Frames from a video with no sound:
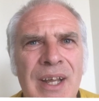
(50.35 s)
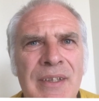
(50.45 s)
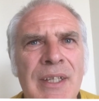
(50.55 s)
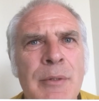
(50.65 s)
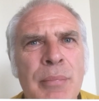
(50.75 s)

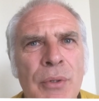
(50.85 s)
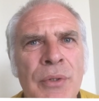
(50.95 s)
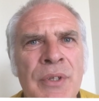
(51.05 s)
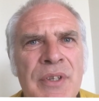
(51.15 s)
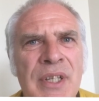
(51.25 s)
I think the
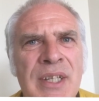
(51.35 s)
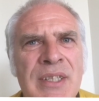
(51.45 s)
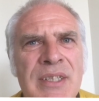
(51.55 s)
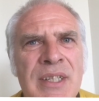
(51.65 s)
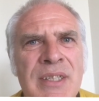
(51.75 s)
important thing
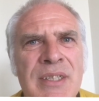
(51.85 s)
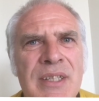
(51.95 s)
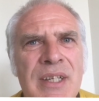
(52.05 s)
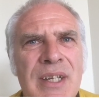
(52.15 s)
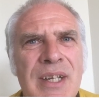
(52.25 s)
is
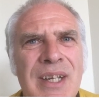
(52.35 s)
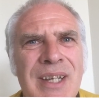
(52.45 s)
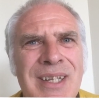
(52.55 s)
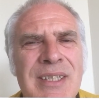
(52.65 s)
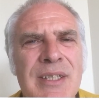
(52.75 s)

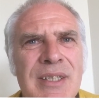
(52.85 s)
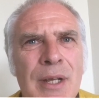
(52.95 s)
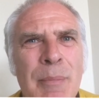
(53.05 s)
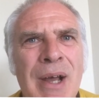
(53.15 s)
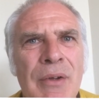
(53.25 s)

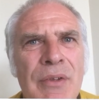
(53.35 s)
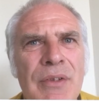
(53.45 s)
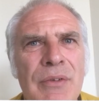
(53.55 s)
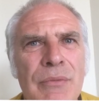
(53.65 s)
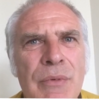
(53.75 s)
about
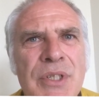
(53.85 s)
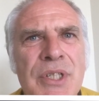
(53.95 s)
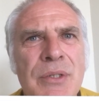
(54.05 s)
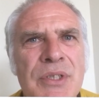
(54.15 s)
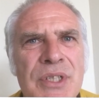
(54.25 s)

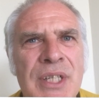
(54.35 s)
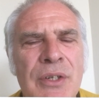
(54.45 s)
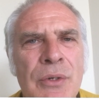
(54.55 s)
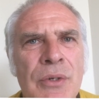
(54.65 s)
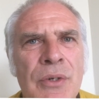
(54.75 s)

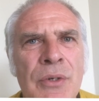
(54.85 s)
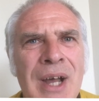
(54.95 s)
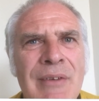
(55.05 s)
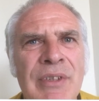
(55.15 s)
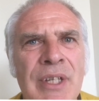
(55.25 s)
reducing
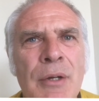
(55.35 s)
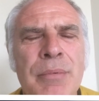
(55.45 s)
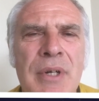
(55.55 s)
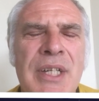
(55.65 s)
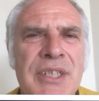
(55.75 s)
or having no
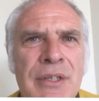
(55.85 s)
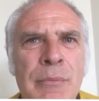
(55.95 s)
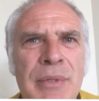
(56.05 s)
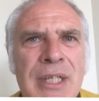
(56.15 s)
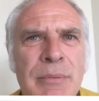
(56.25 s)
pressure
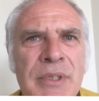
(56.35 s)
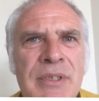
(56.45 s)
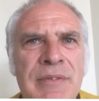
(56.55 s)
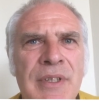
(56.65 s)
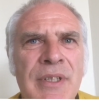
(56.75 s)
on people
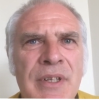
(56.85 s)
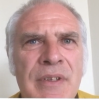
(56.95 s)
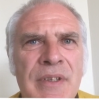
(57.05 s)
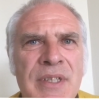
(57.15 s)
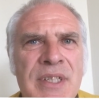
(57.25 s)
to feel
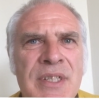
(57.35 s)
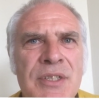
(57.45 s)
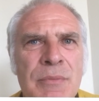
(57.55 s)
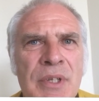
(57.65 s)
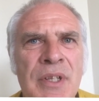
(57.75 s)
that this is
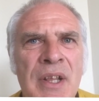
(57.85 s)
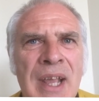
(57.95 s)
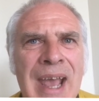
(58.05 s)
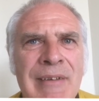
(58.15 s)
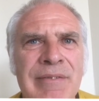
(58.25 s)
something that
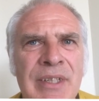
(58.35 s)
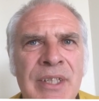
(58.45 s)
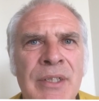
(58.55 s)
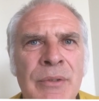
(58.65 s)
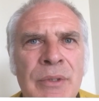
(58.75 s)
they have to
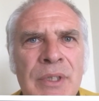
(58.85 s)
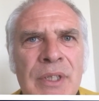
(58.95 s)
do.